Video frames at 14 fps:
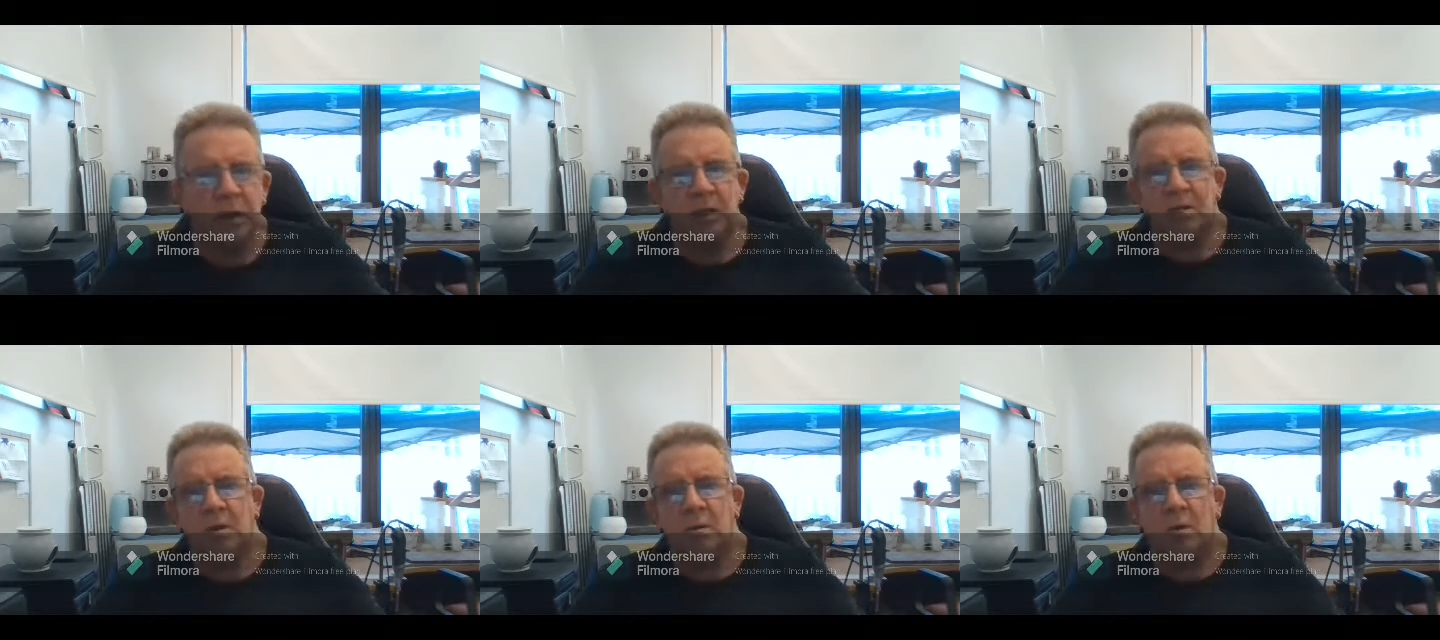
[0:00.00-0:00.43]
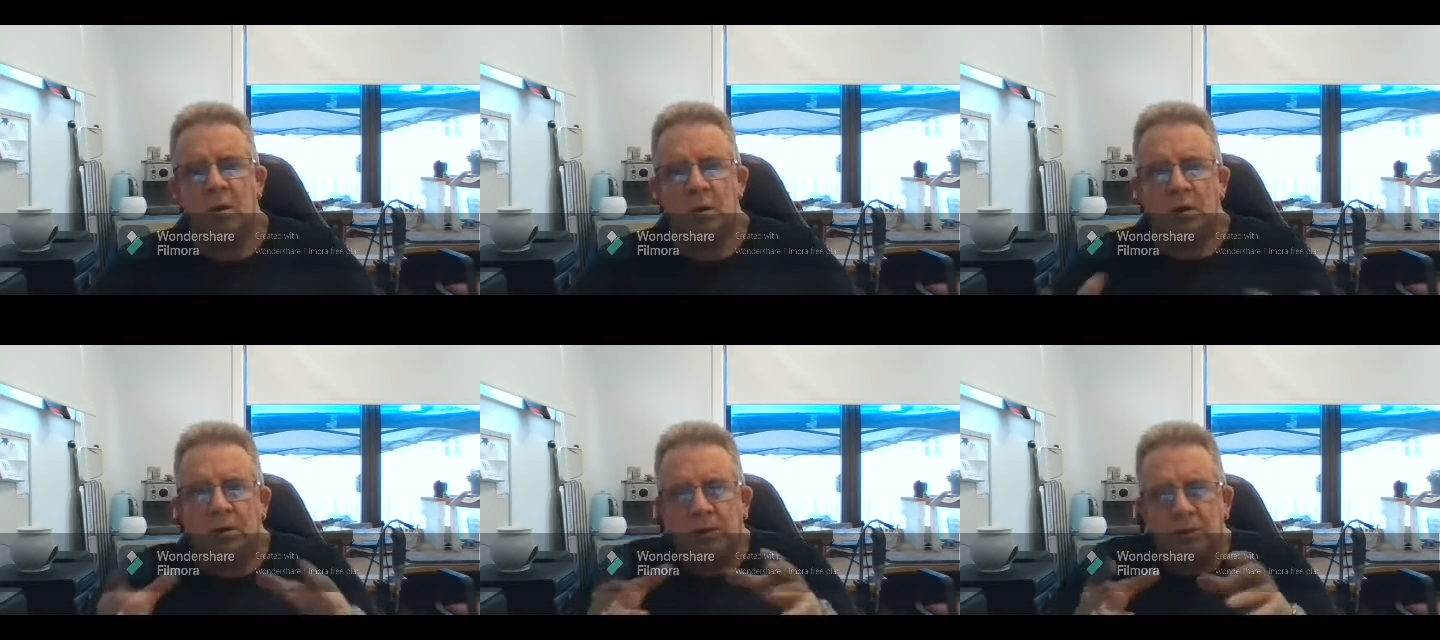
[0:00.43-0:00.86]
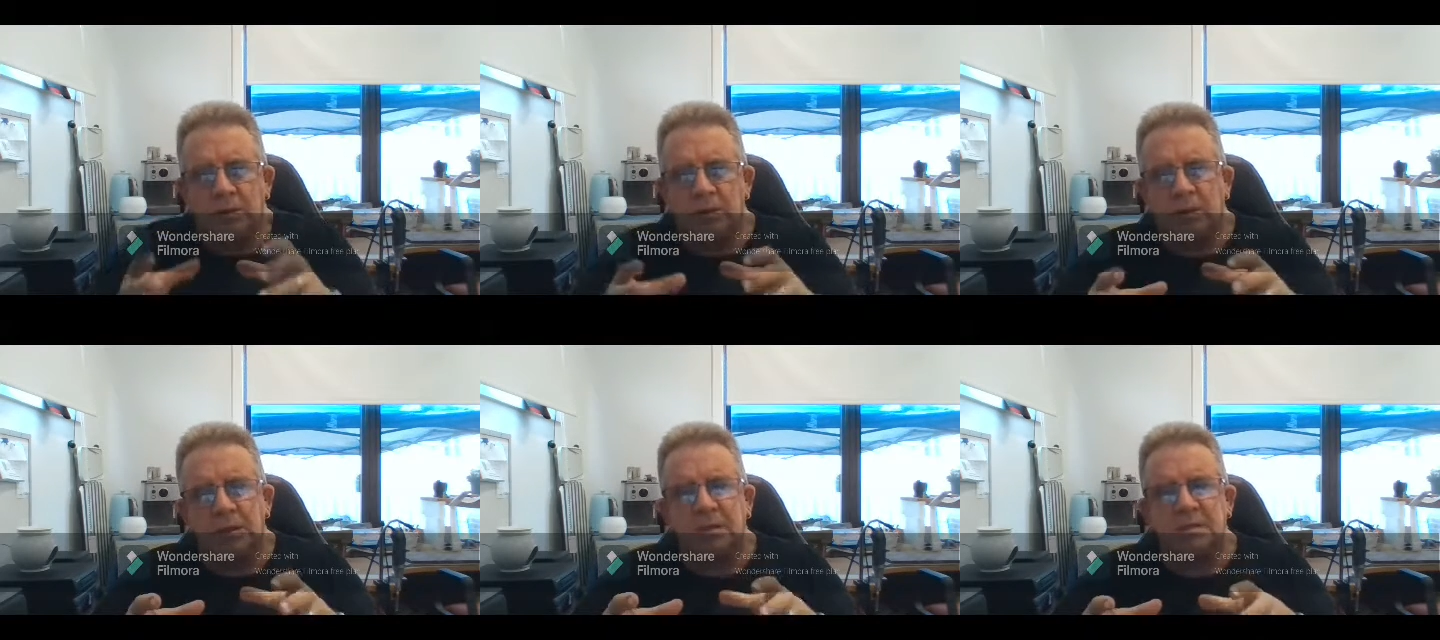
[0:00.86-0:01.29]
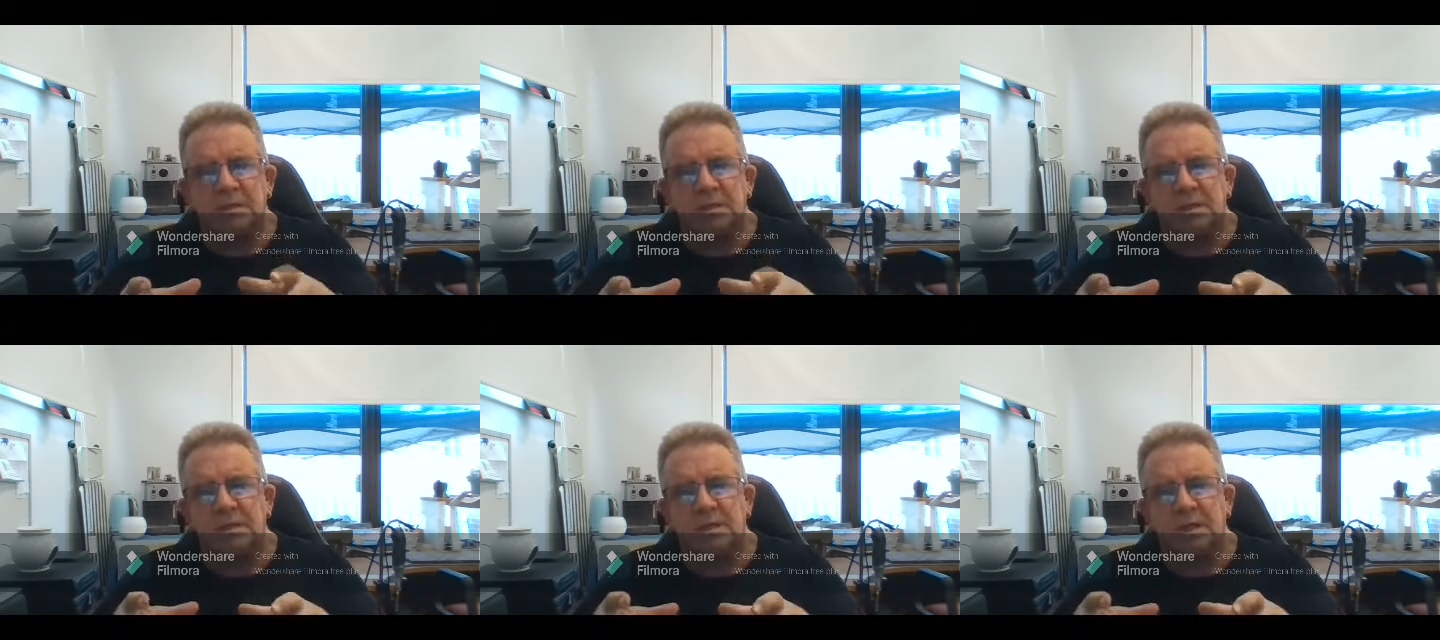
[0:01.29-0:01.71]
So, like I was
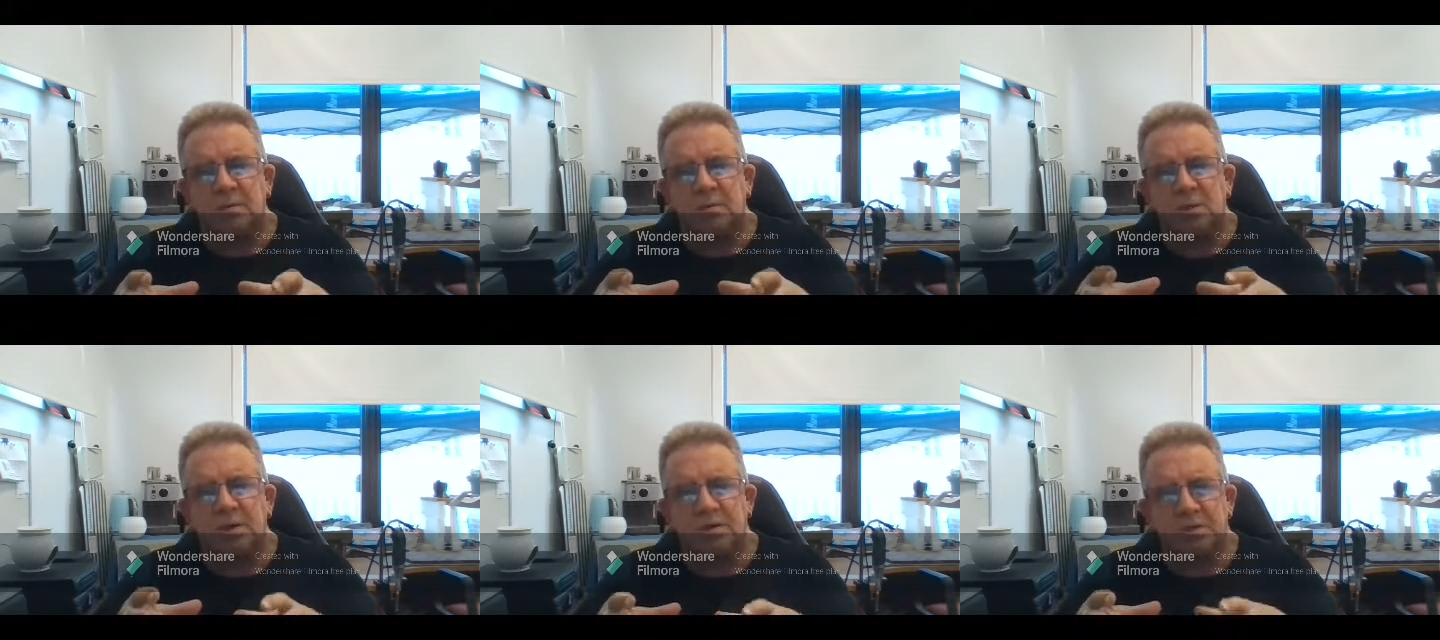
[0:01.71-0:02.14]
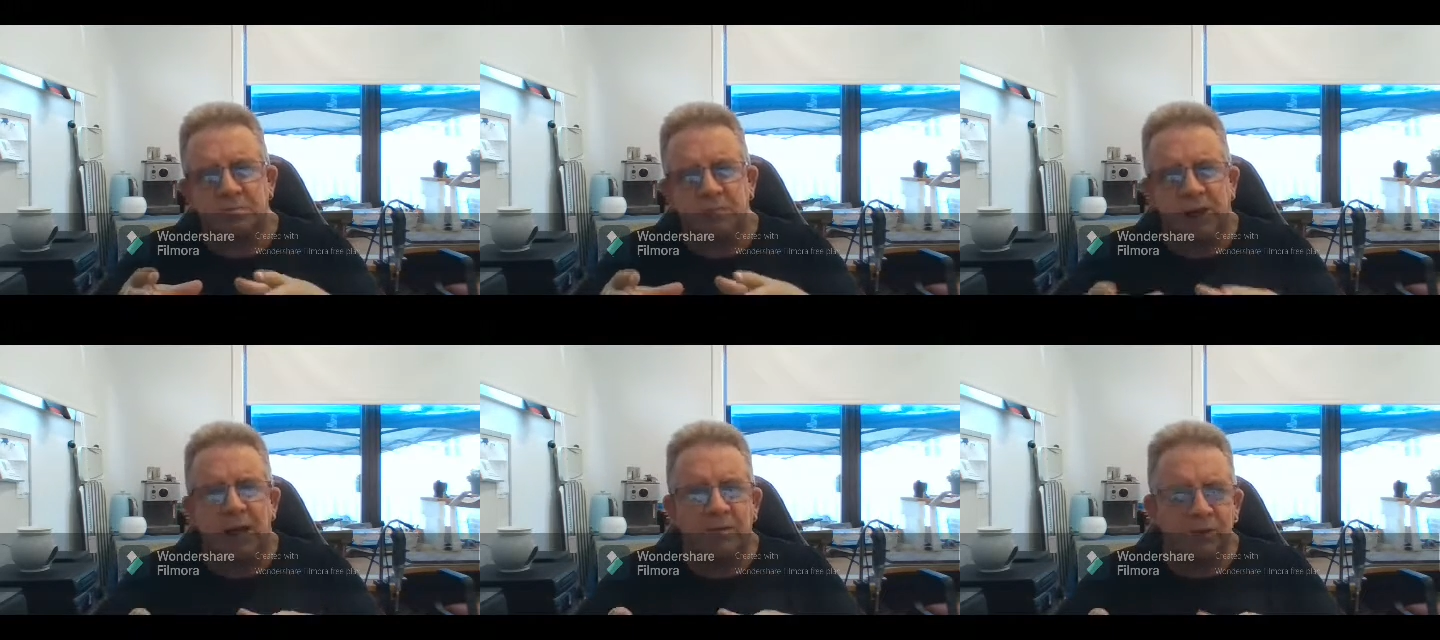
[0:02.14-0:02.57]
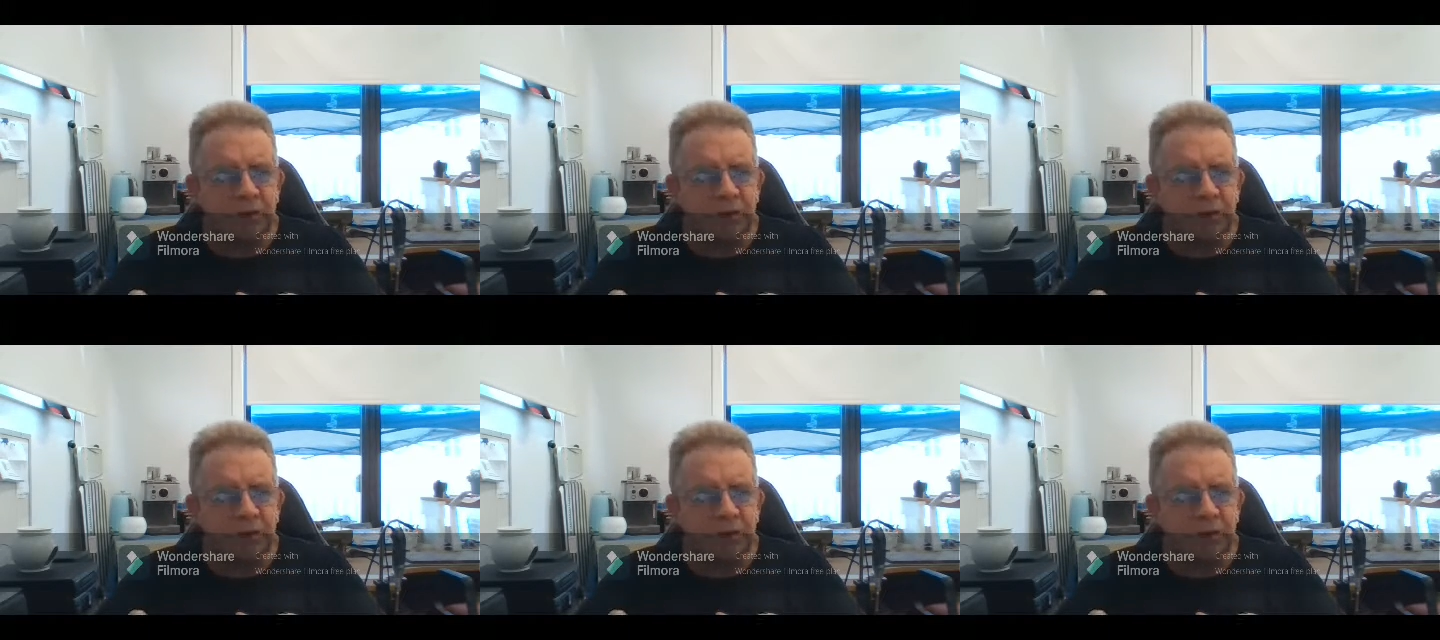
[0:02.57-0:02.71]
going to say, where the spar